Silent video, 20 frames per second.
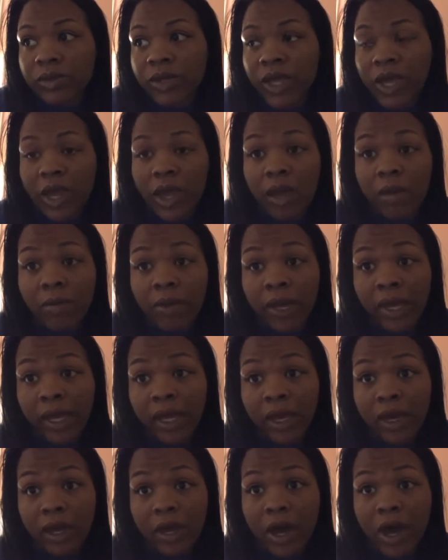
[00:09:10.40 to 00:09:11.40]
get her back
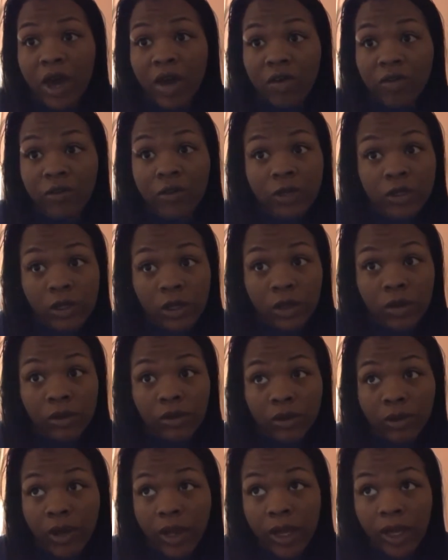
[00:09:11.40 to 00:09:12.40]
in her comfort
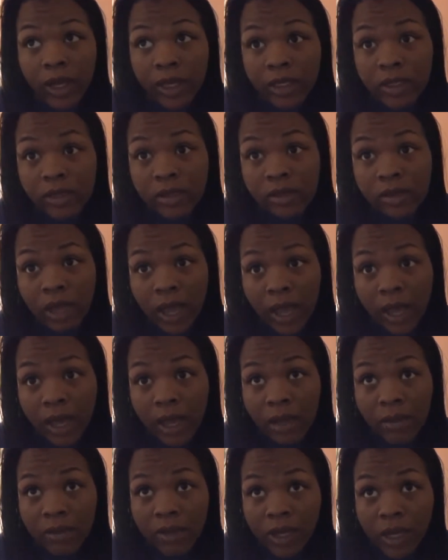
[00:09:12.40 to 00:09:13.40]
zone, okay? Because I
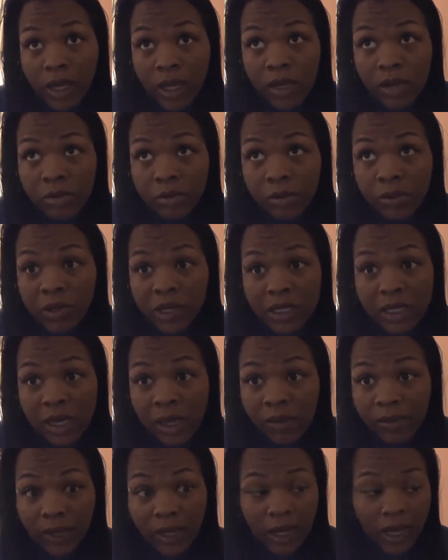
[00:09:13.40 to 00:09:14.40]
come in here, the boys
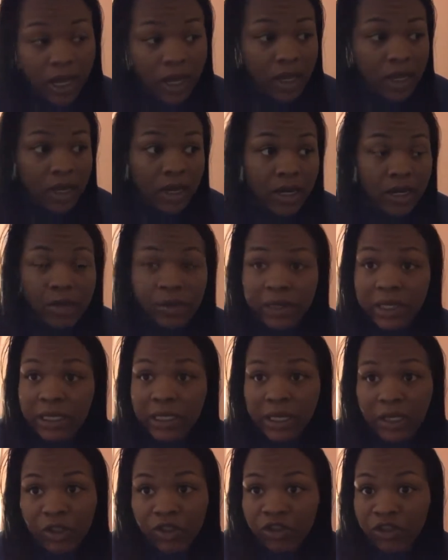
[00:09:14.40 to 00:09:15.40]
come in here, they be
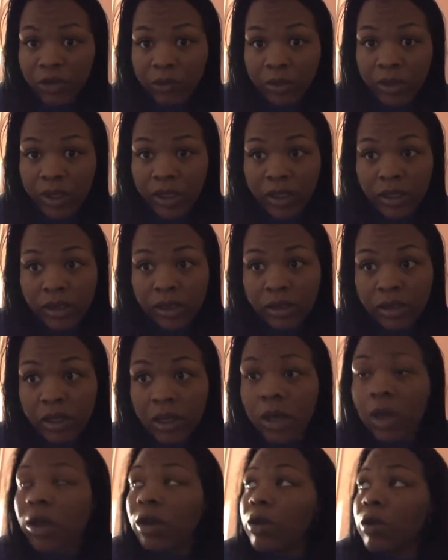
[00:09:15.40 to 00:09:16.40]
set tripping,
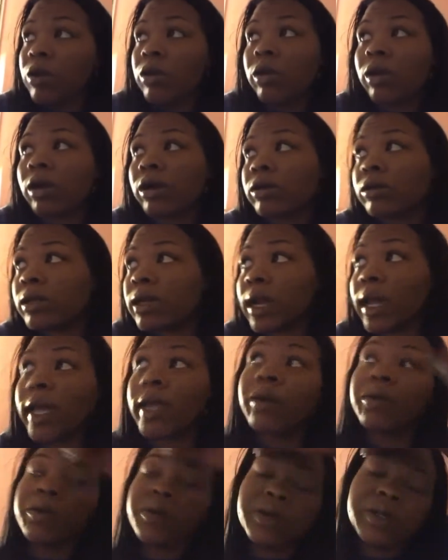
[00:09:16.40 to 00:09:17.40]
the
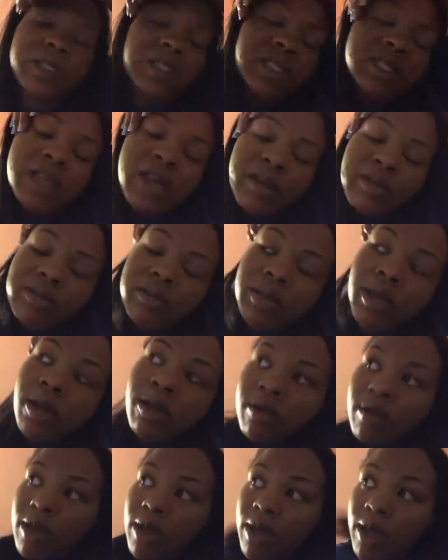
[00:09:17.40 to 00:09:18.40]
light on and stuff.
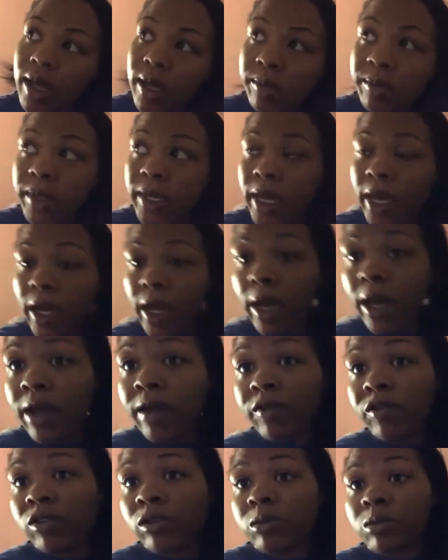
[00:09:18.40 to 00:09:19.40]
So I'm going to get her
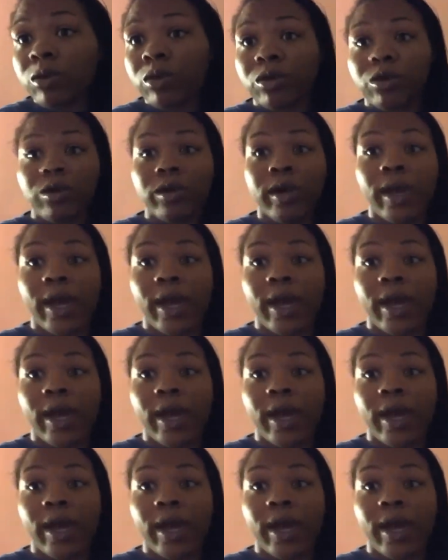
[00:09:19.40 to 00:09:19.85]
comfortable, you